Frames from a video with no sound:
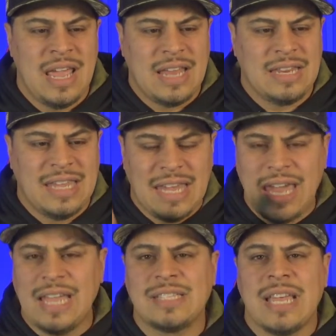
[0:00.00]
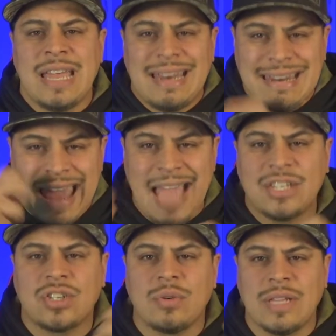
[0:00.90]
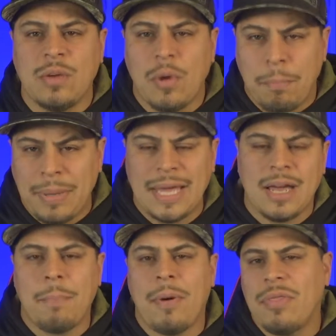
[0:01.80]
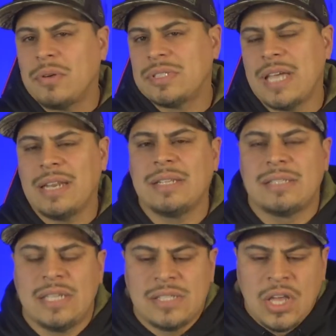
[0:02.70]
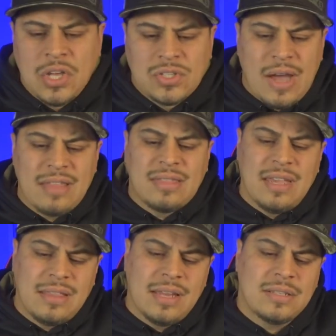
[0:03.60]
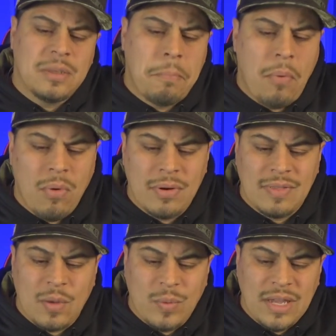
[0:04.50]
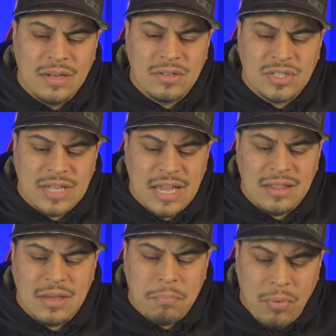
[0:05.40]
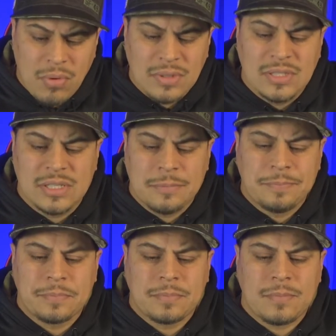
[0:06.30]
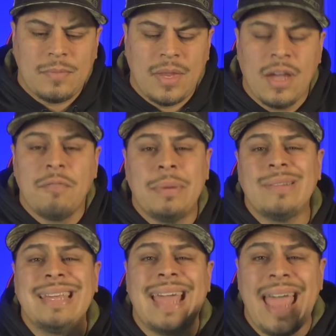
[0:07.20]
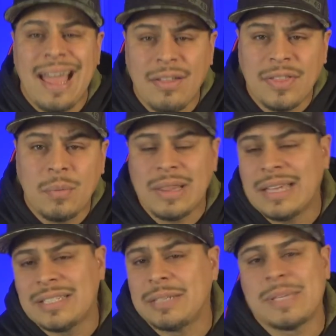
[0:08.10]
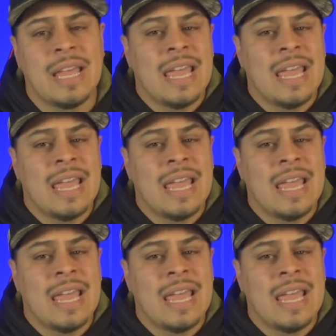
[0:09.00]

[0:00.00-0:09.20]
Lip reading: And kids naturally will pick up on those tendencies. So I think that it's important that we understand the importance of building healthy relationships.